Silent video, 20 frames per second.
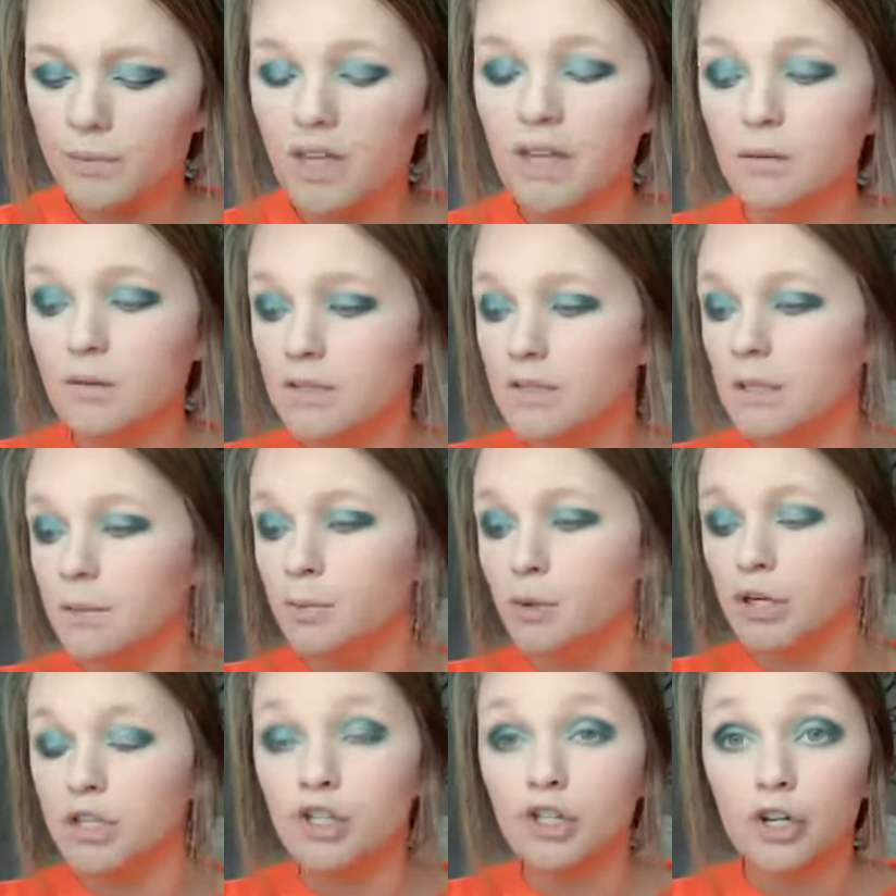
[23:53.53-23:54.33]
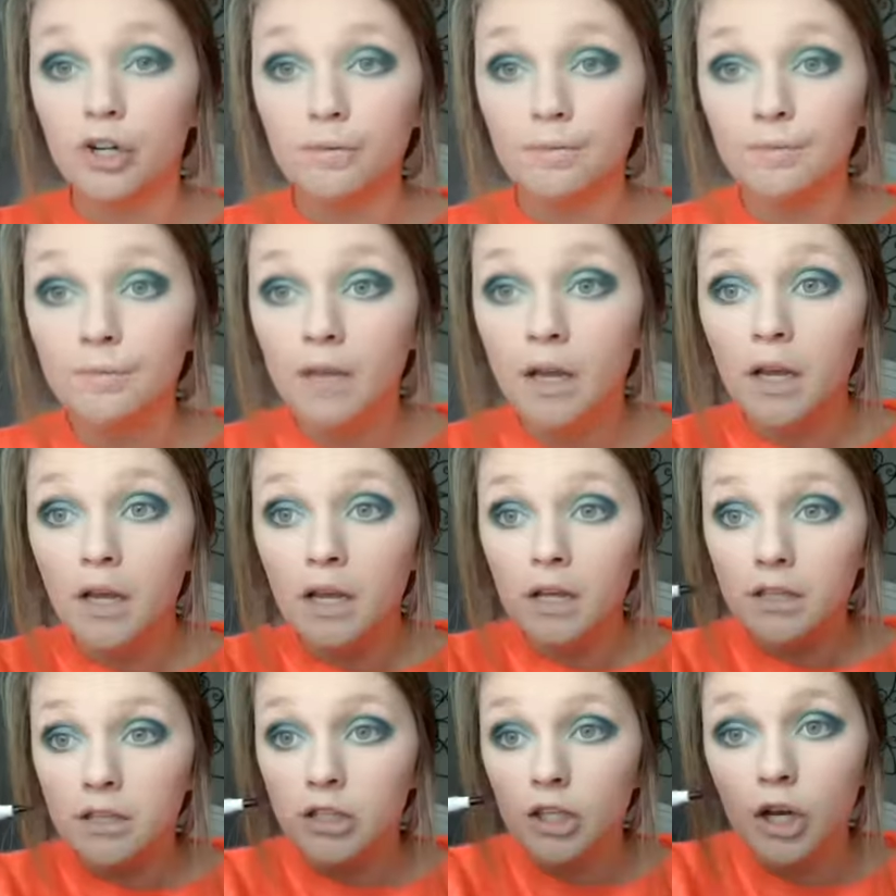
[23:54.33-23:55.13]
It was the pressure.
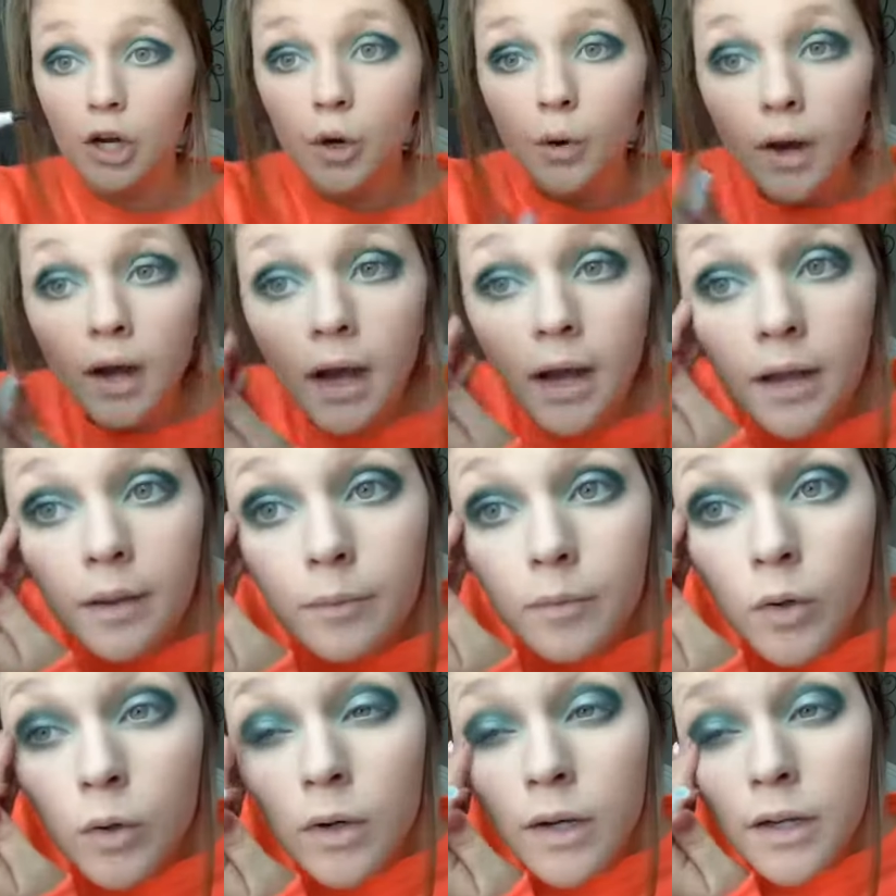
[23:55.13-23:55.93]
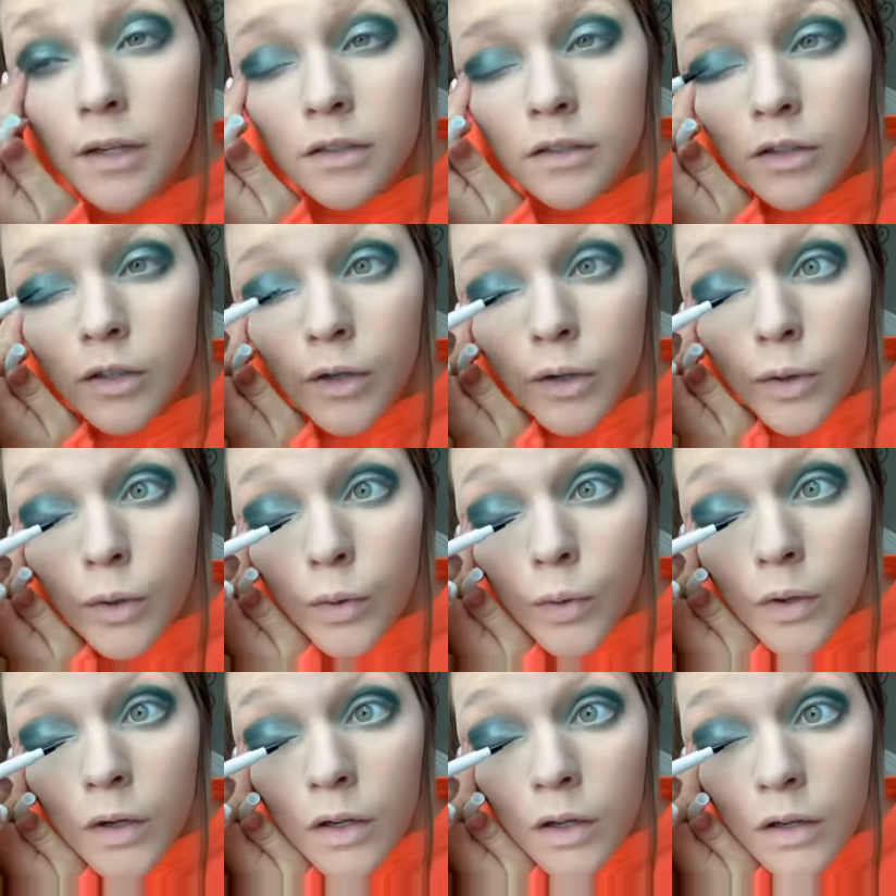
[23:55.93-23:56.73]
So I am going
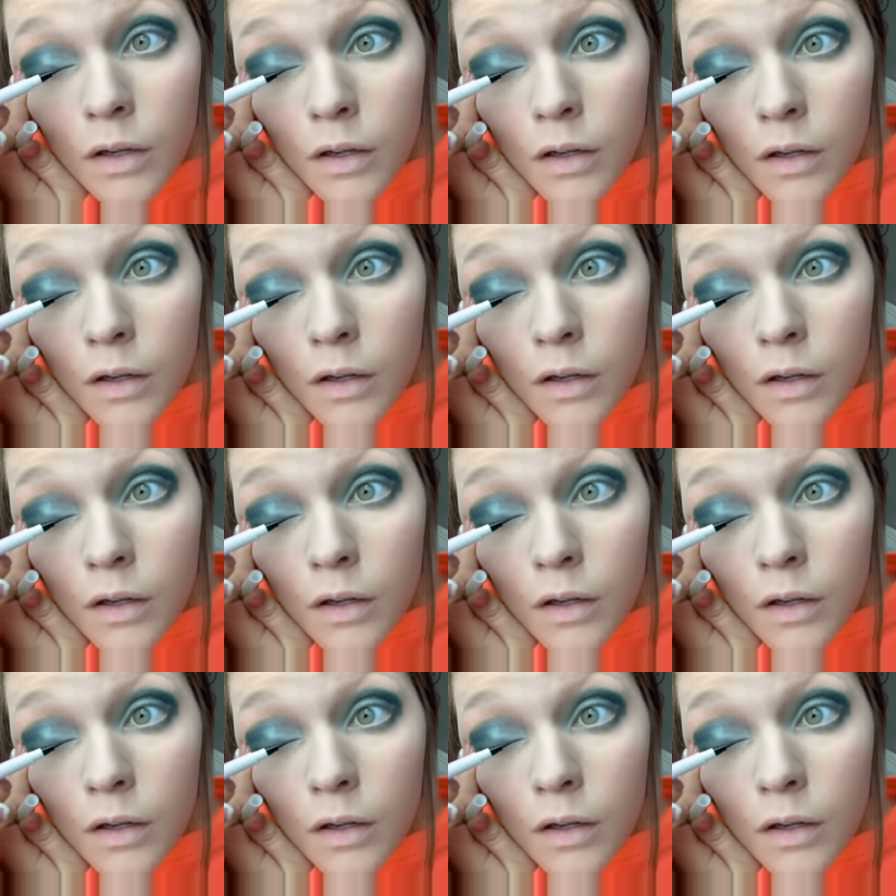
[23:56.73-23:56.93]
to